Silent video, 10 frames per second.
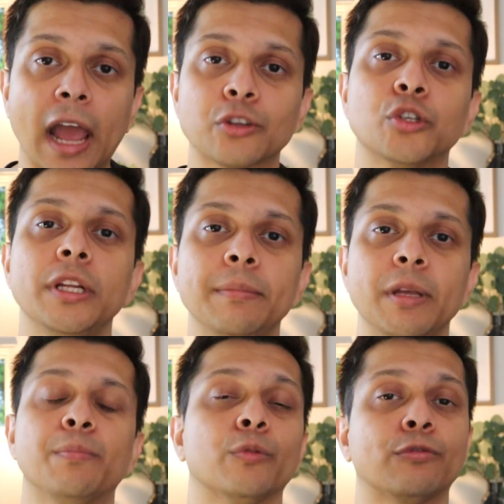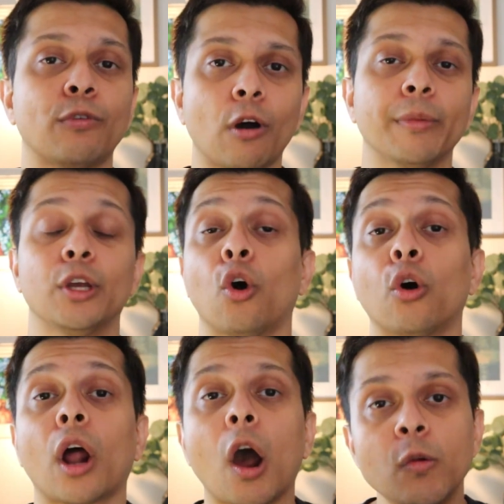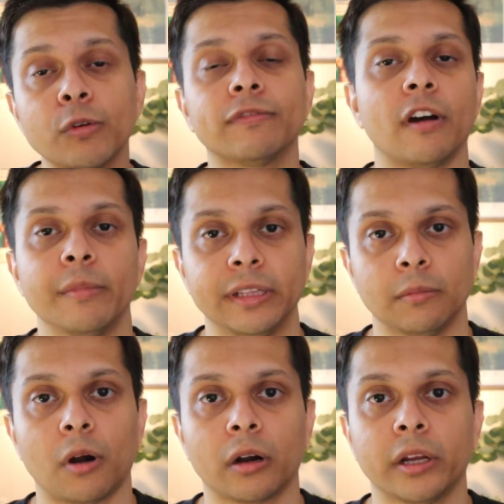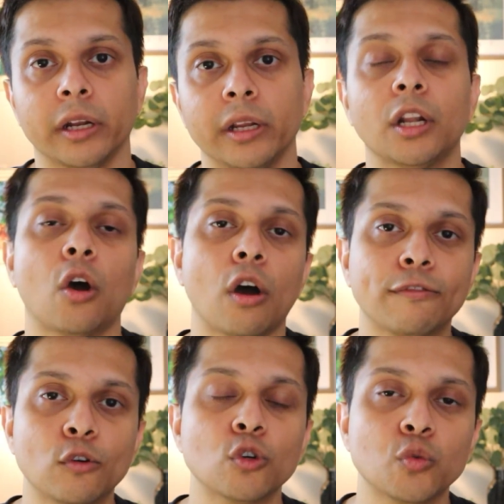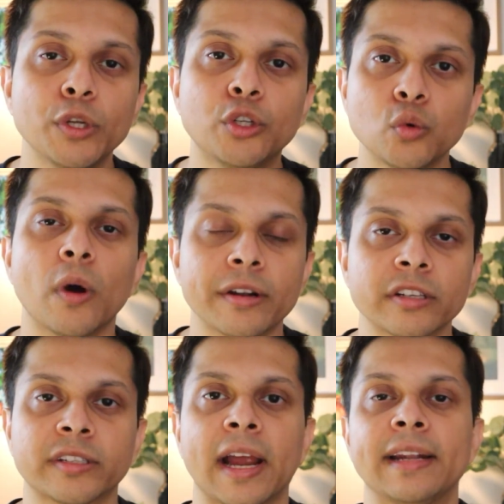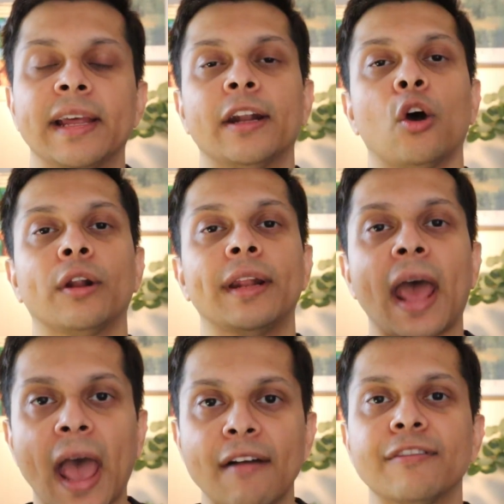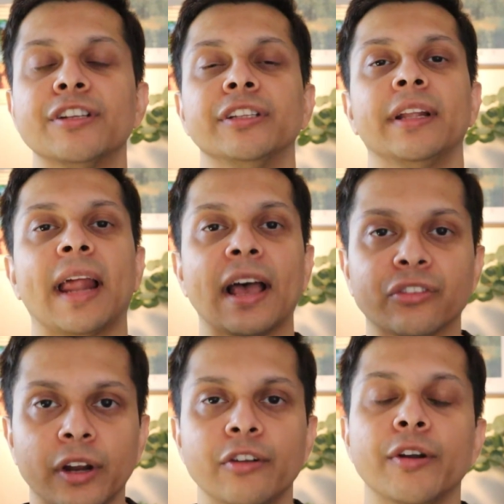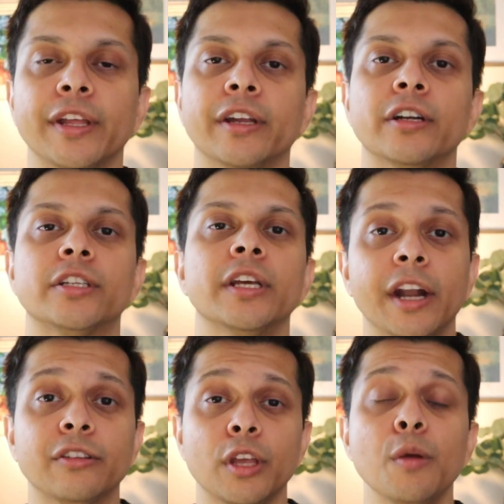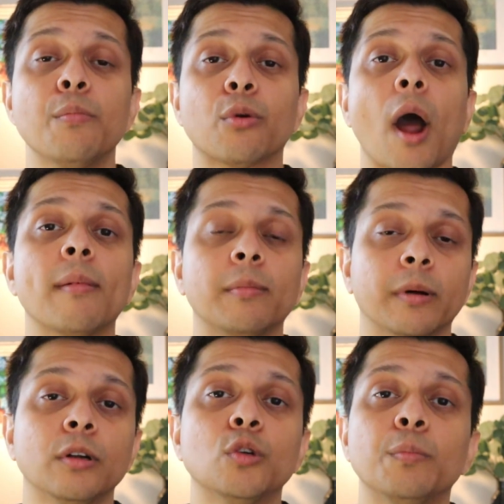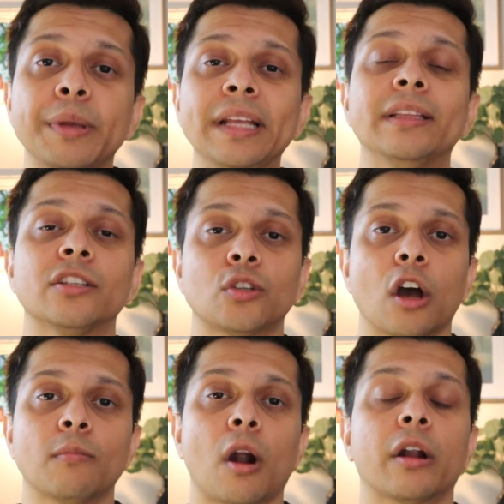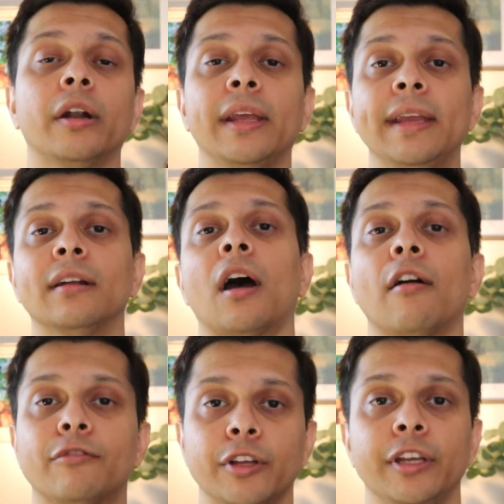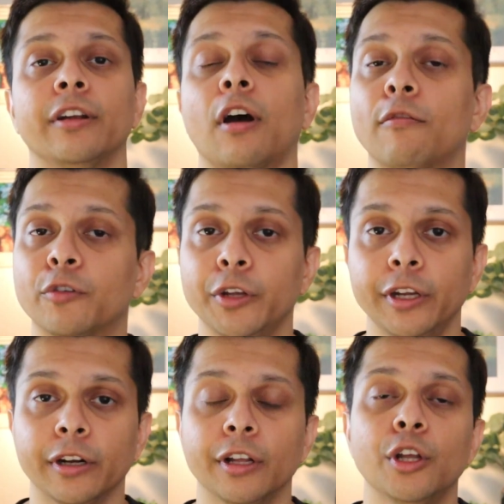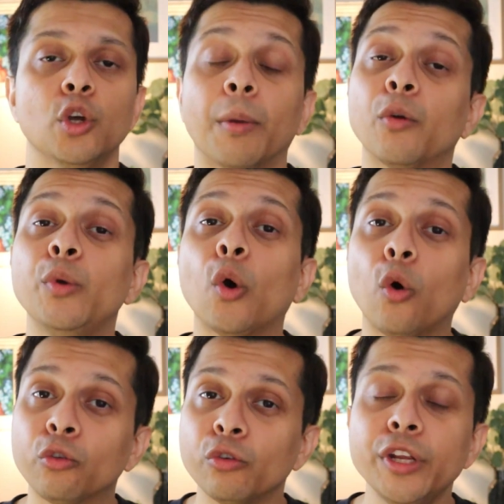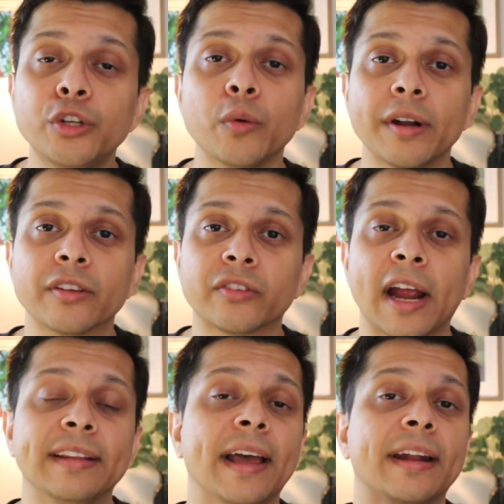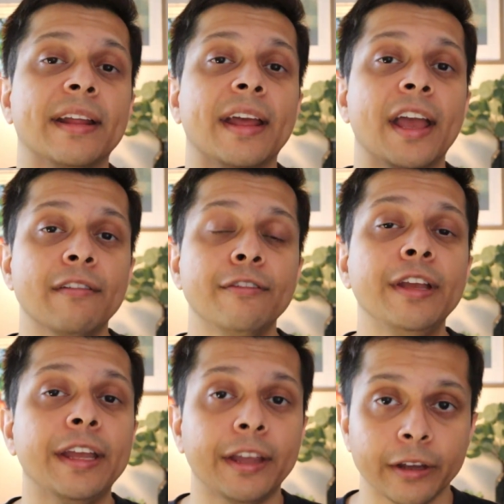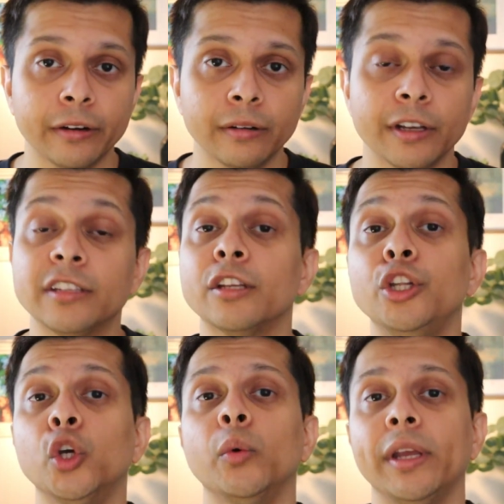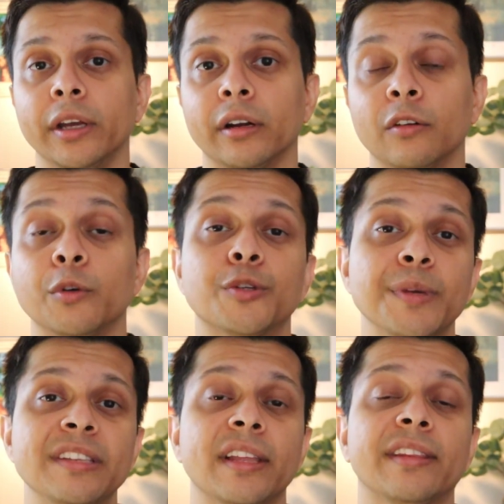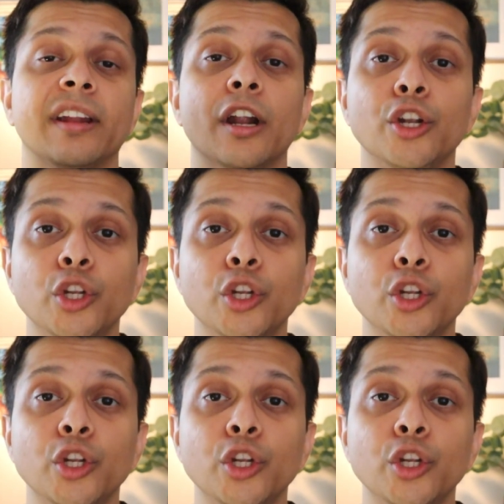actually be performing or outperforming the market. Now, of course, we do understand that on an average in the last 100 years, it is improbable to beat the stock market year after year after year. But we also need to understand that every year is a new year, which means that there are